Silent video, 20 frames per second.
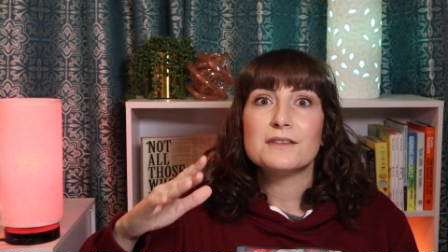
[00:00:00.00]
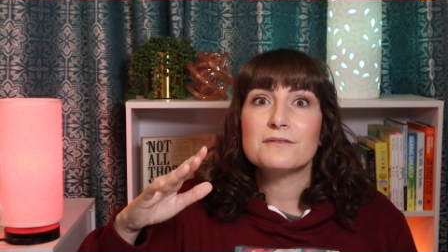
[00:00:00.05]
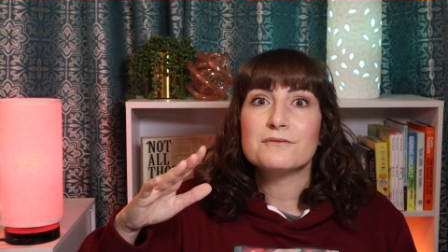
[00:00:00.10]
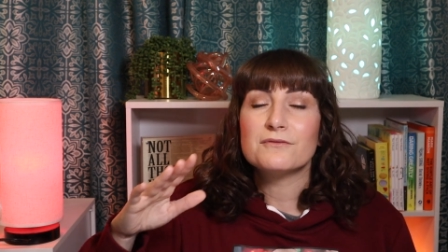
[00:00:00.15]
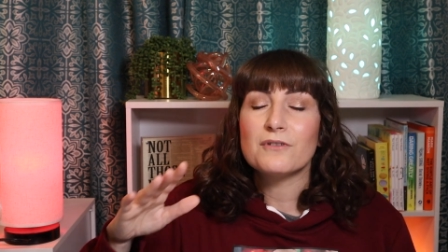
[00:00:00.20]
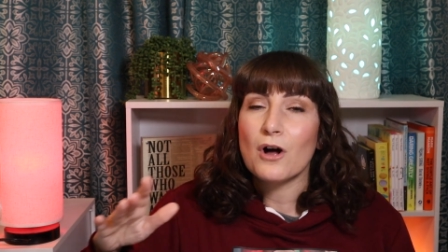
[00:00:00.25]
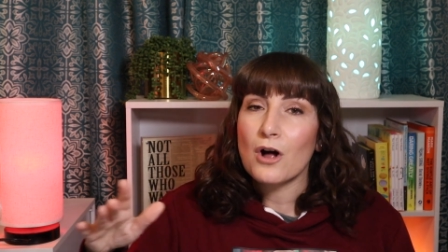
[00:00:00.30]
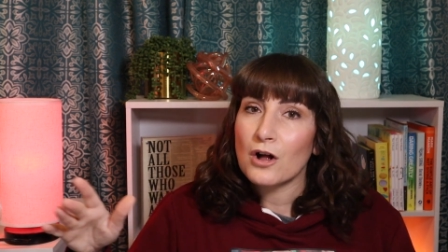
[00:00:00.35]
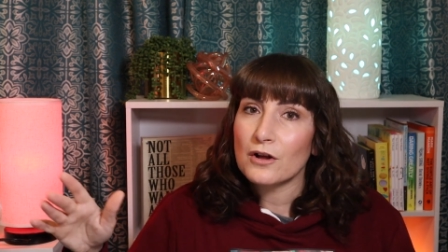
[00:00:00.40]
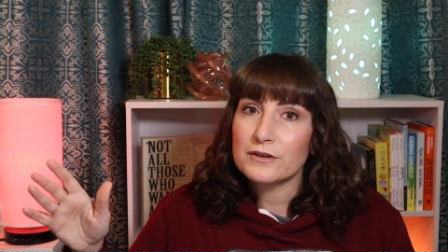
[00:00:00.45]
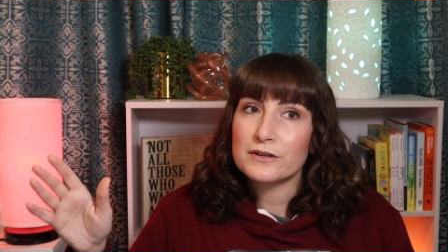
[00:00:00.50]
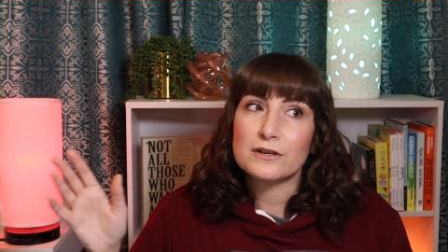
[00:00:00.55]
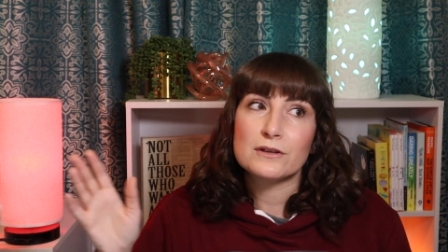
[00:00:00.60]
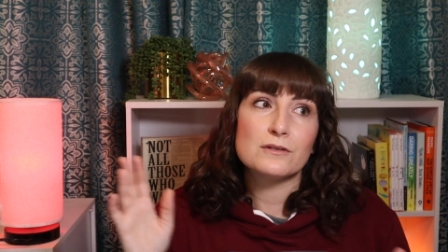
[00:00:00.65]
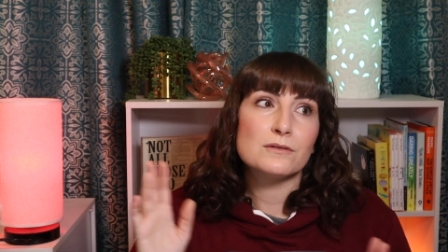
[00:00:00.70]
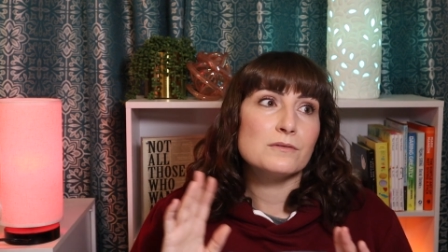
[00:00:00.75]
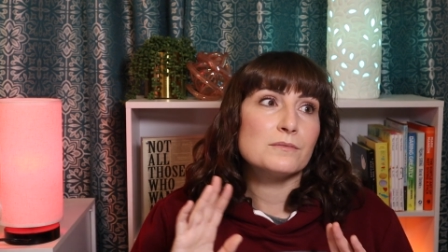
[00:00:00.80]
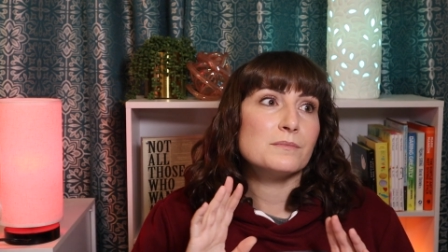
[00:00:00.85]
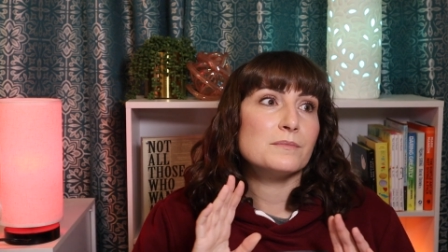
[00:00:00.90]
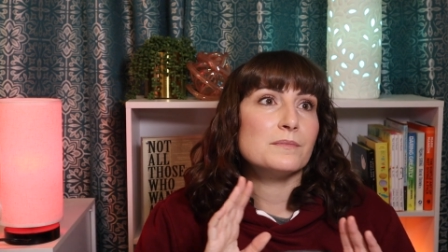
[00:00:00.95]
the
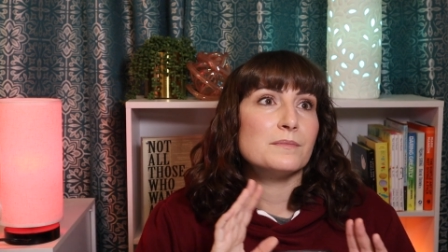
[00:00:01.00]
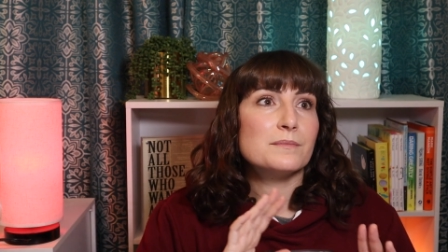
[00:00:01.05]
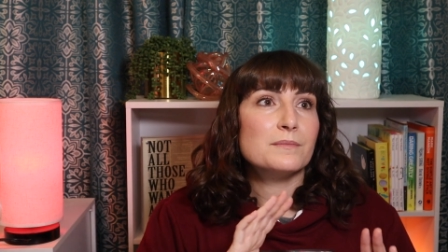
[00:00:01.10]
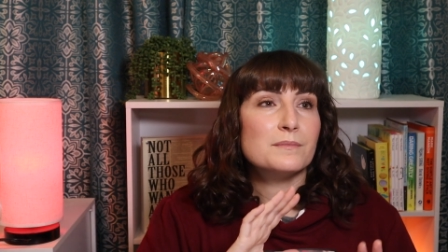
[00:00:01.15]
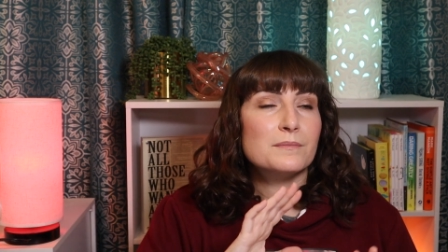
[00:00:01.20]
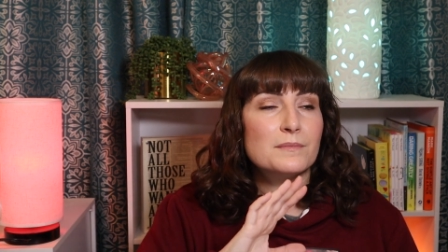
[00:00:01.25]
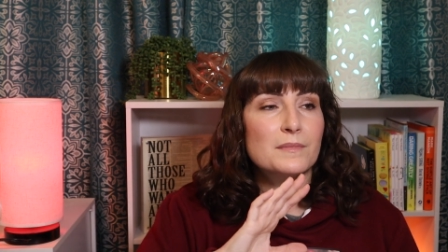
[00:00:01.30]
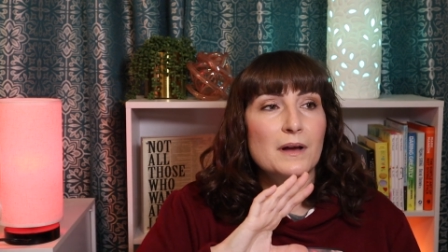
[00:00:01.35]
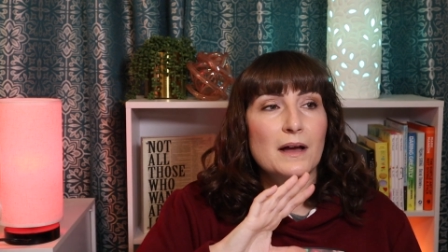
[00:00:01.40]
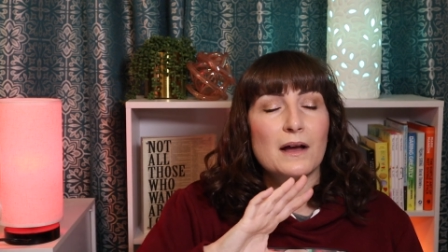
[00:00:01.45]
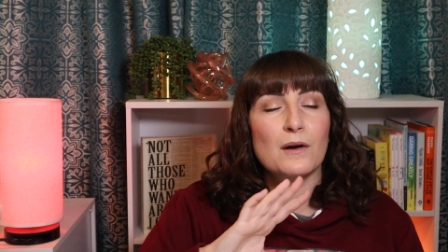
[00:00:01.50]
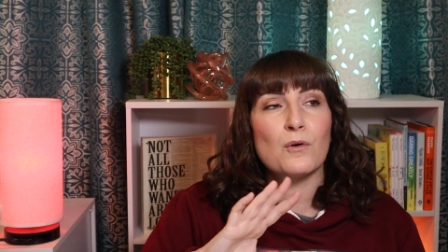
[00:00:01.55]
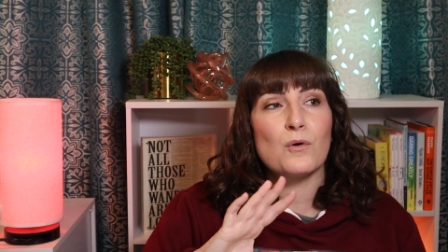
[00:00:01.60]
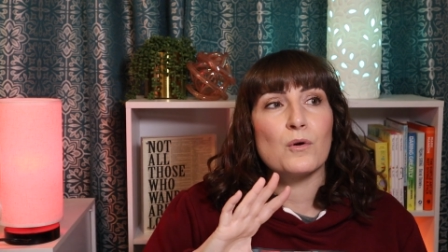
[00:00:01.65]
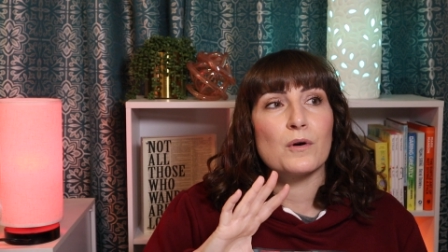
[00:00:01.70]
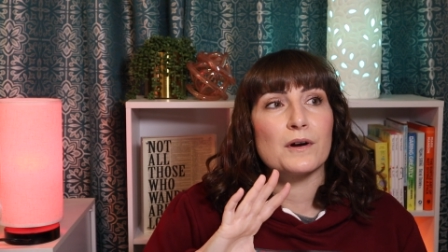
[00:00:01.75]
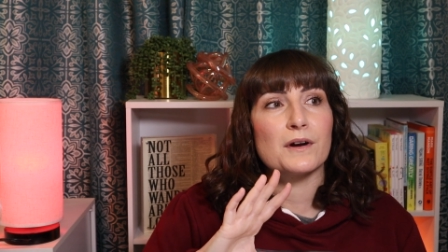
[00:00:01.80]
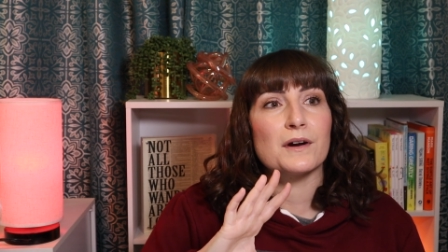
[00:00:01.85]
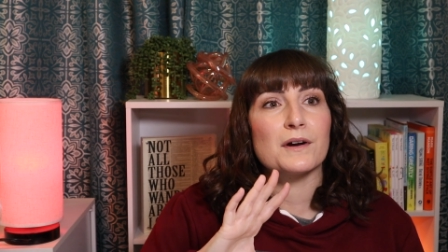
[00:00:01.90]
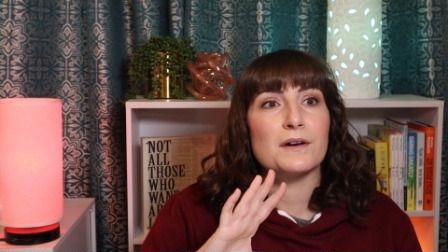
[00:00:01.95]
volume
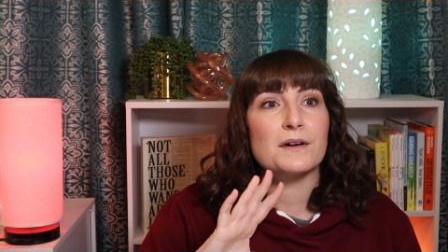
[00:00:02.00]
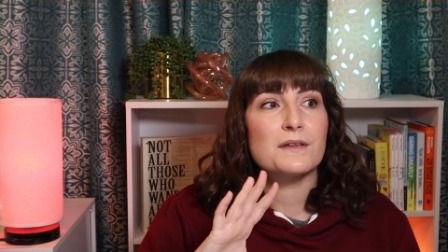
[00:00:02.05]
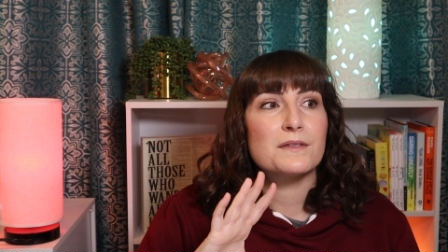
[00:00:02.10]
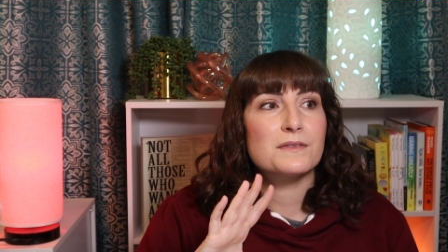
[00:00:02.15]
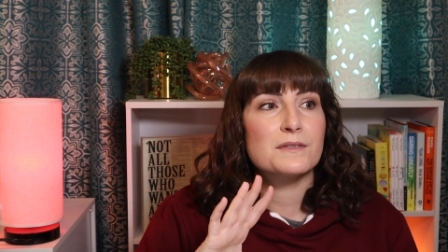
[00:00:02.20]
or